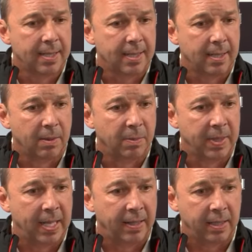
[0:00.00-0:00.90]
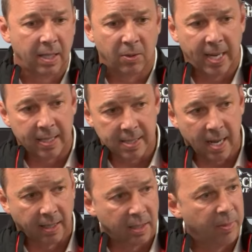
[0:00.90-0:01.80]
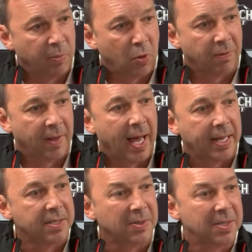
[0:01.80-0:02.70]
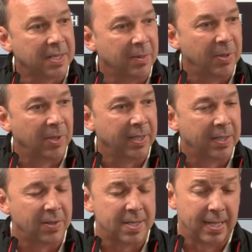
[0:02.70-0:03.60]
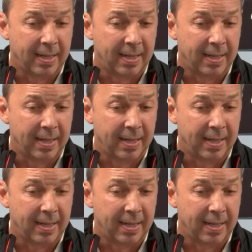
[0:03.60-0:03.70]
but then the yellow hangs on a little bit more flat. So it's going to be really interesting.